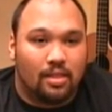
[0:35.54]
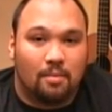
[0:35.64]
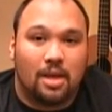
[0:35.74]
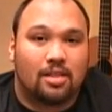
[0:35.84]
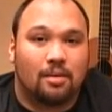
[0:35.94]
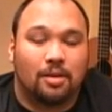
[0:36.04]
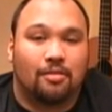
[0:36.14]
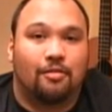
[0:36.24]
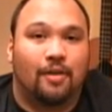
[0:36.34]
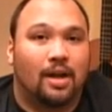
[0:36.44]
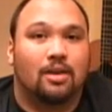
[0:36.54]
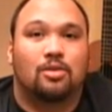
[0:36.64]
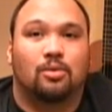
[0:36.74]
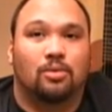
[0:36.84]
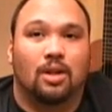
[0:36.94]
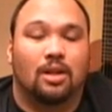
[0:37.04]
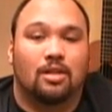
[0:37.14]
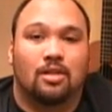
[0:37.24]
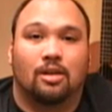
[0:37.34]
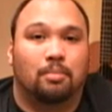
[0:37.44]
they make some of the finest
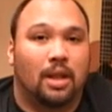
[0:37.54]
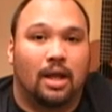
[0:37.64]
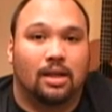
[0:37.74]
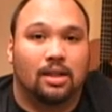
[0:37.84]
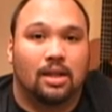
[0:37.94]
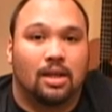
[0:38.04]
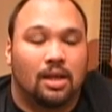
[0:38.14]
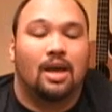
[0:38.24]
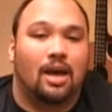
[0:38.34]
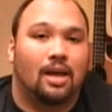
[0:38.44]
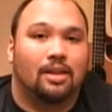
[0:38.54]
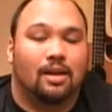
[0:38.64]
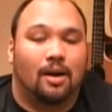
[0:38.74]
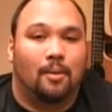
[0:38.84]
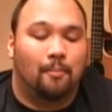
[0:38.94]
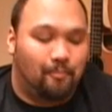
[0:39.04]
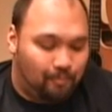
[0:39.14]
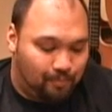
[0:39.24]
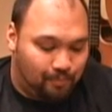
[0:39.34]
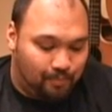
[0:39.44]
ukuleles on the planet, and
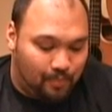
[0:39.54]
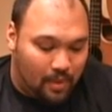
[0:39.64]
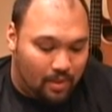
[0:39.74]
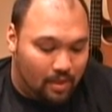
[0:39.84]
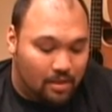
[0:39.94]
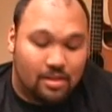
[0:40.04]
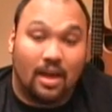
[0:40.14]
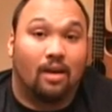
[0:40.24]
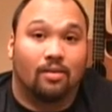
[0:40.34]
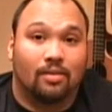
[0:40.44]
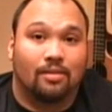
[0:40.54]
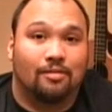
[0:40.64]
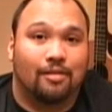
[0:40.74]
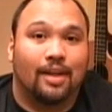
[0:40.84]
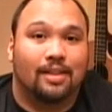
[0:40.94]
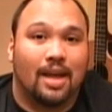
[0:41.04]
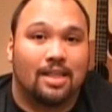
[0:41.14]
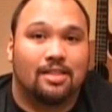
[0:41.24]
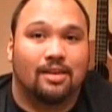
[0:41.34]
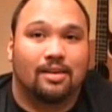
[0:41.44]
they sound
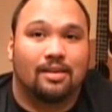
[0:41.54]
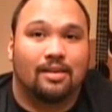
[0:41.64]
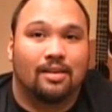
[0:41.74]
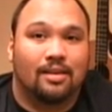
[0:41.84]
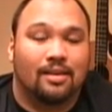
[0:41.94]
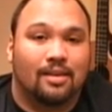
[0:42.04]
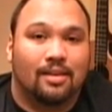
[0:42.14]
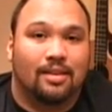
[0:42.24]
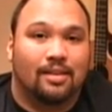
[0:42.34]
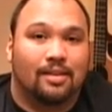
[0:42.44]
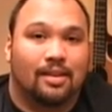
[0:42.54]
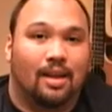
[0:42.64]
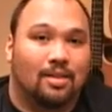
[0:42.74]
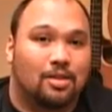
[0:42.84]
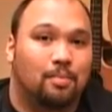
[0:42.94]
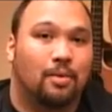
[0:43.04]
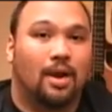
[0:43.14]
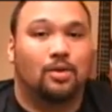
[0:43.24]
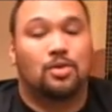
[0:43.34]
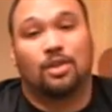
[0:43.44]
fantastic. Now the
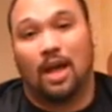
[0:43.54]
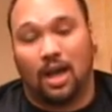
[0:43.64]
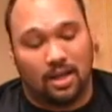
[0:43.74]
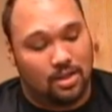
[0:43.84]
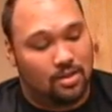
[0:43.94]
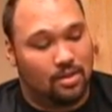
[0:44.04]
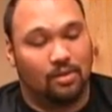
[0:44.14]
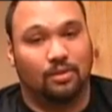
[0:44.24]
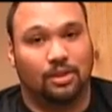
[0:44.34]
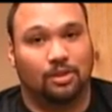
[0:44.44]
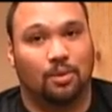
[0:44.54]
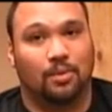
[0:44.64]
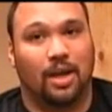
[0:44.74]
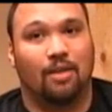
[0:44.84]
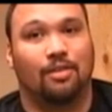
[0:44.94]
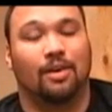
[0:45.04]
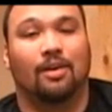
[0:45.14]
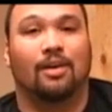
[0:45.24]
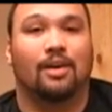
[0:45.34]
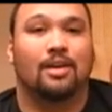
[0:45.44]
soprano size, which is what we have
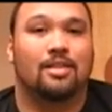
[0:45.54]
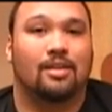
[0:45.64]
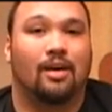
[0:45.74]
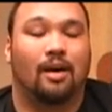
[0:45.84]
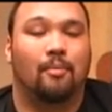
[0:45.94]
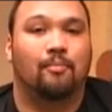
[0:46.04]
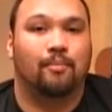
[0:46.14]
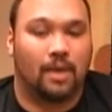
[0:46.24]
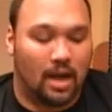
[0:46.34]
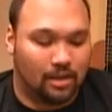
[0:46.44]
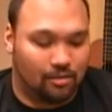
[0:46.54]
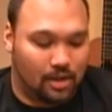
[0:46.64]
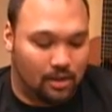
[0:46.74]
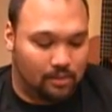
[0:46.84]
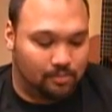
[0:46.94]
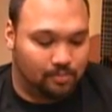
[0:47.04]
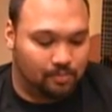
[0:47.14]
here, is kind of a